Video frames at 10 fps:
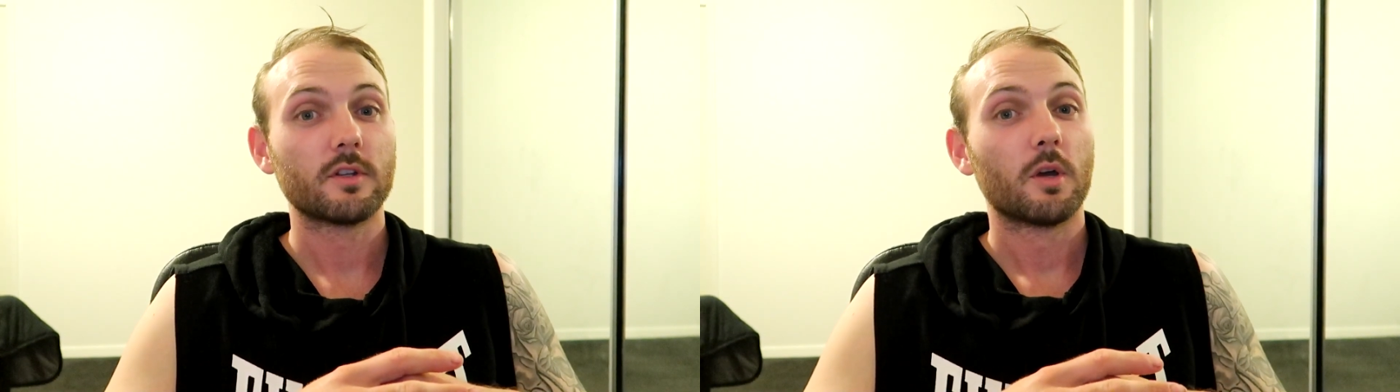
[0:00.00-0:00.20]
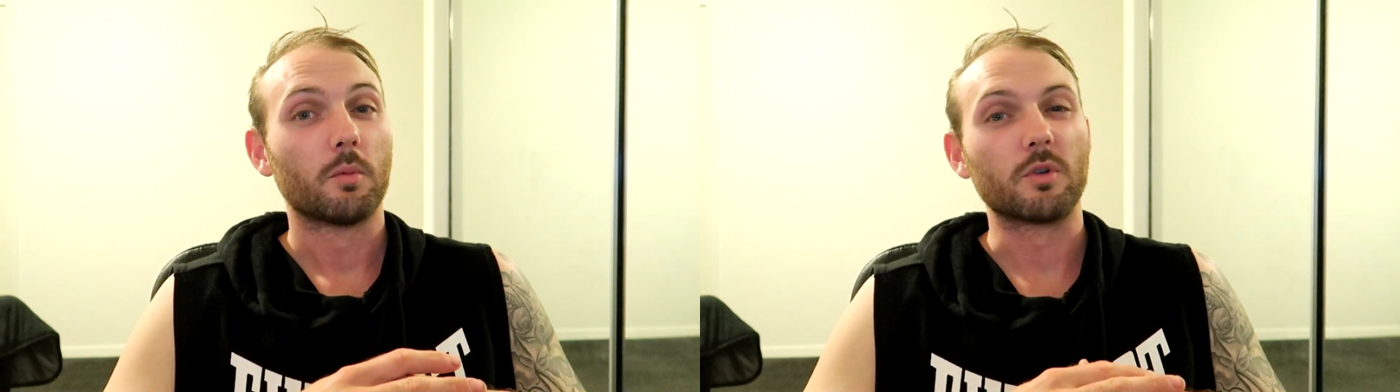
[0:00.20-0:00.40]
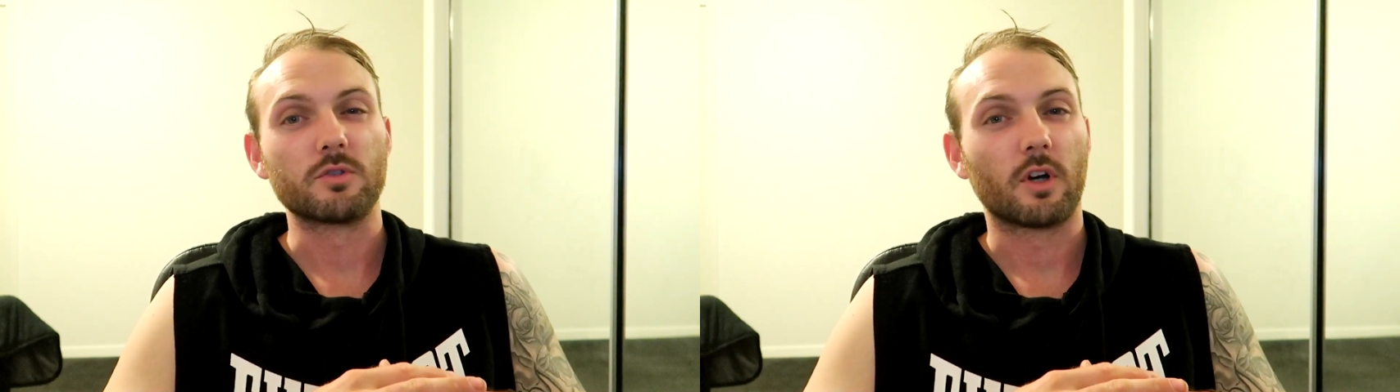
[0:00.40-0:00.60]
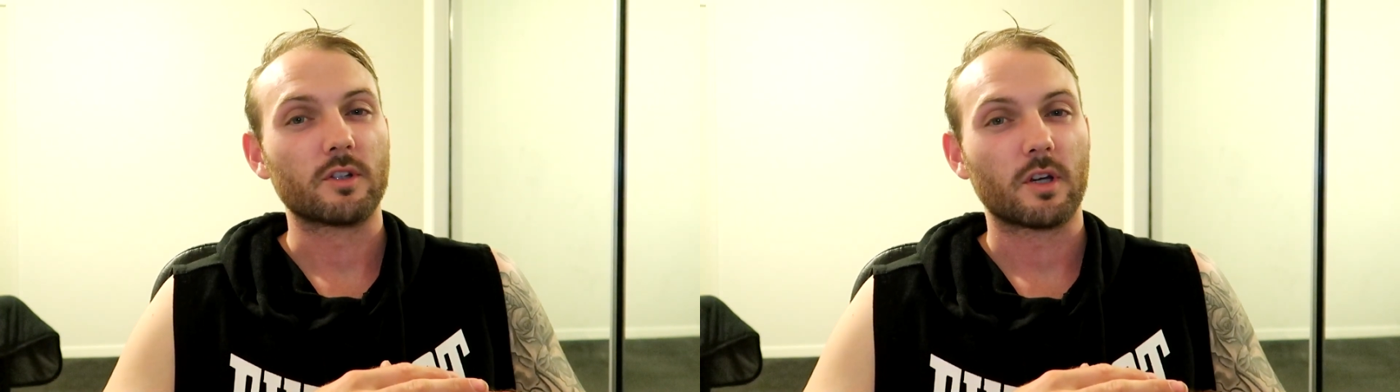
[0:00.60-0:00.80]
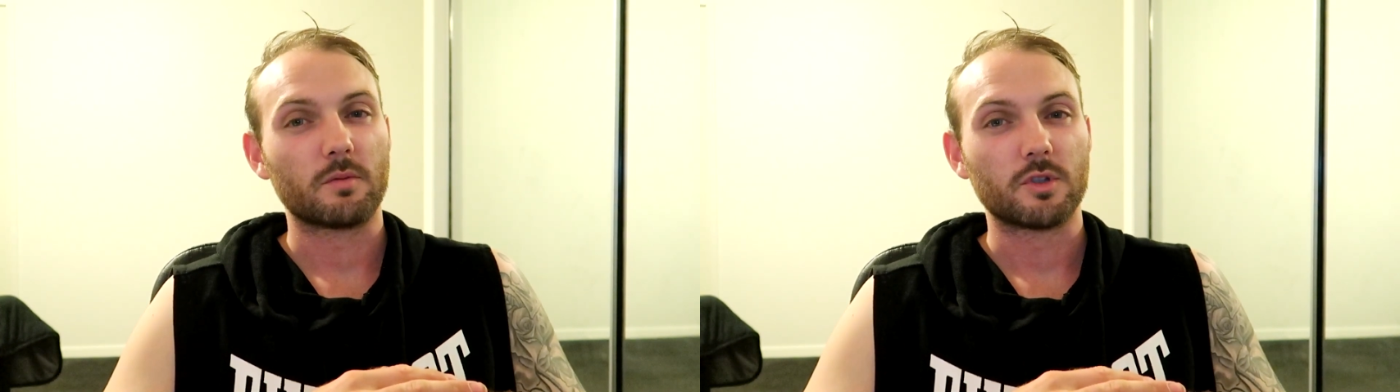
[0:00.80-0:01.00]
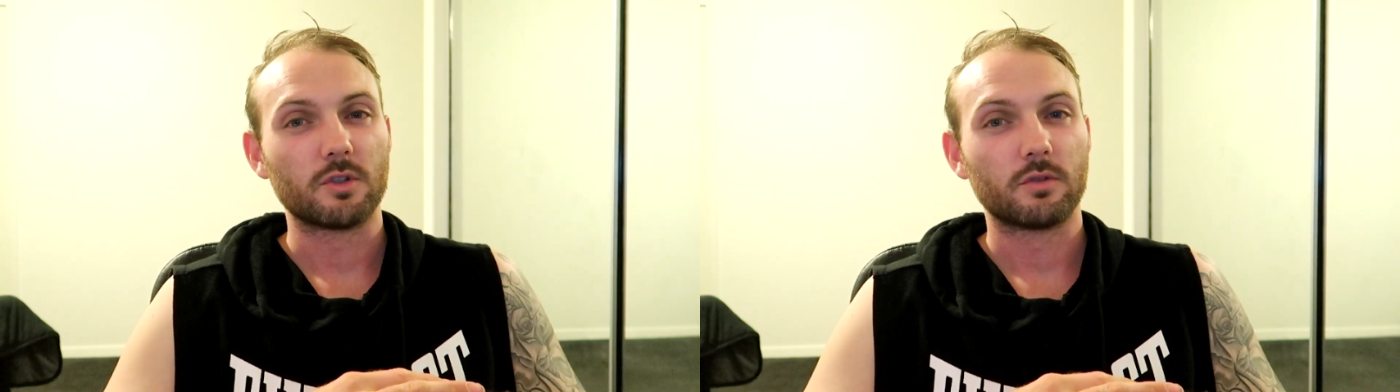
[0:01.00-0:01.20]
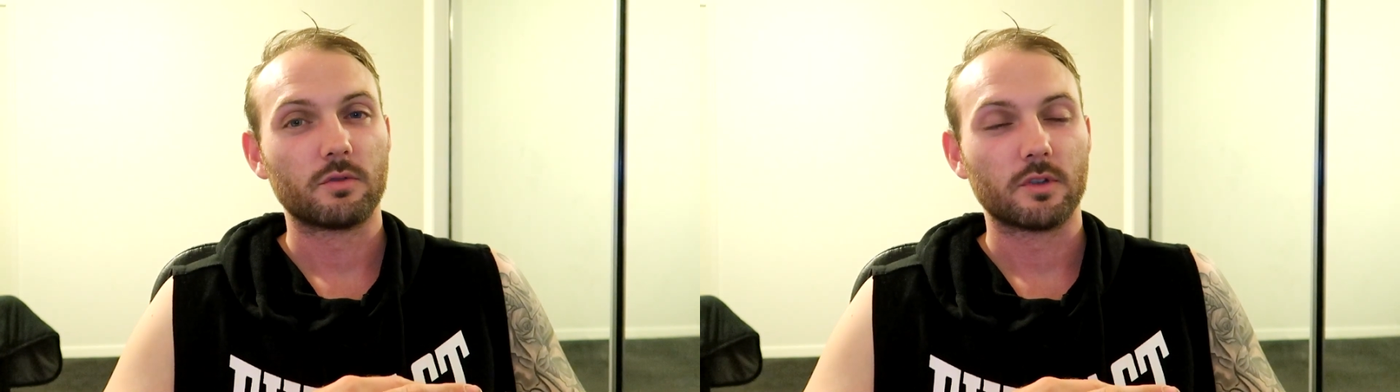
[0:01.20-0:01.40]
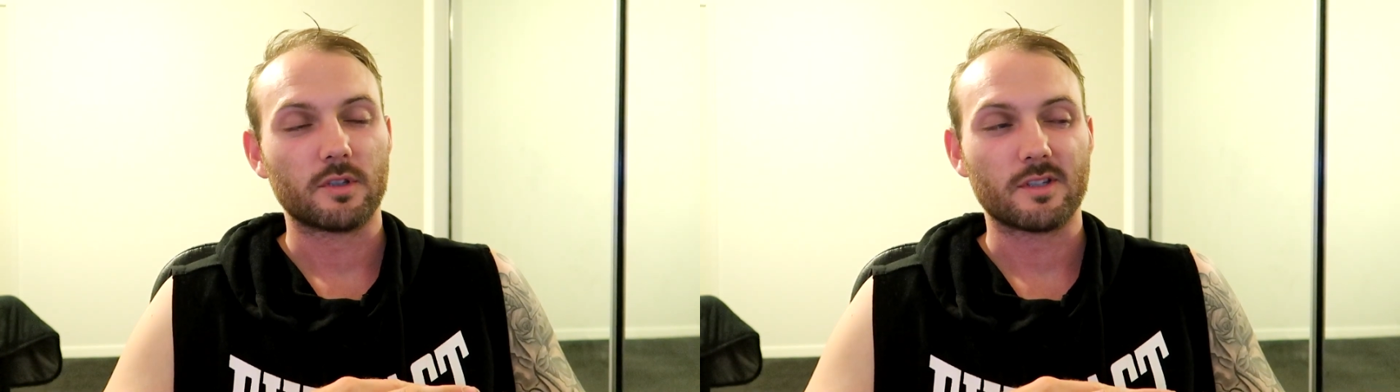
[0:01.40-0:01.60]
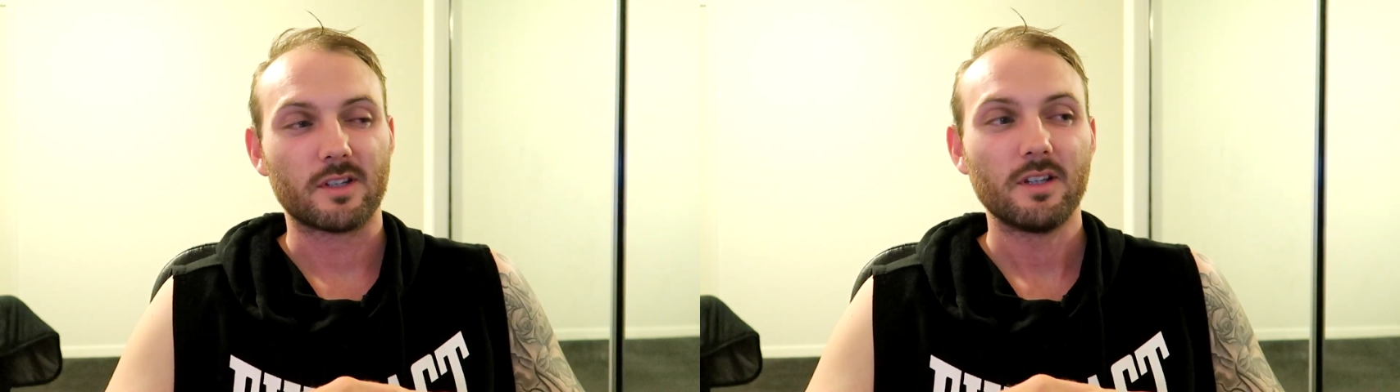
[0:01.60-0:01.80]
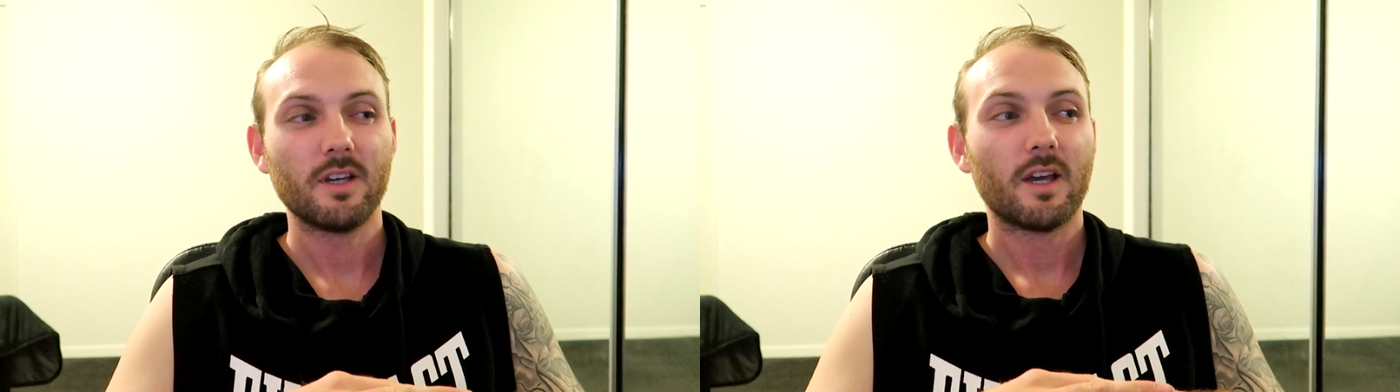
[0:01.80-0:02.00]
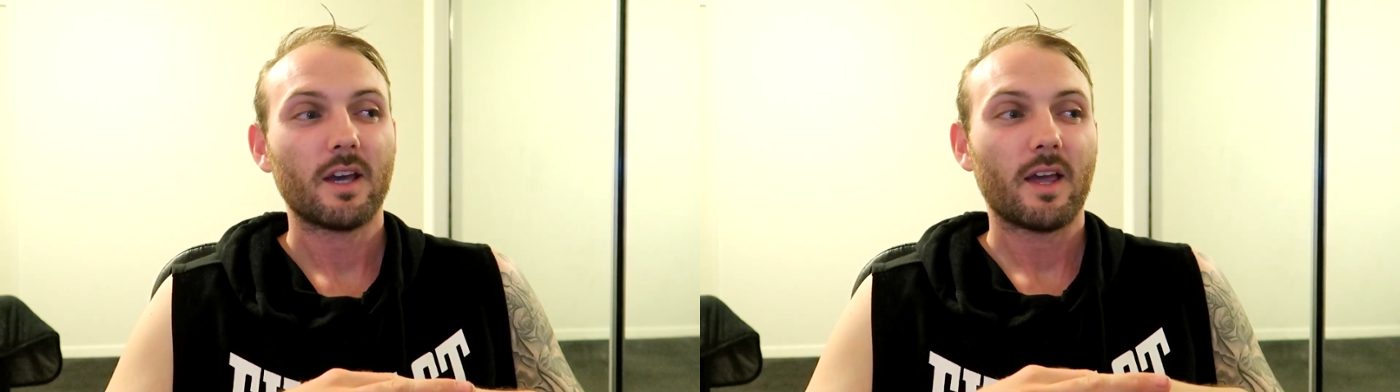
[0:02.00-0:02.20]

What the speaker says: It was nighttime, so you couldn't really see.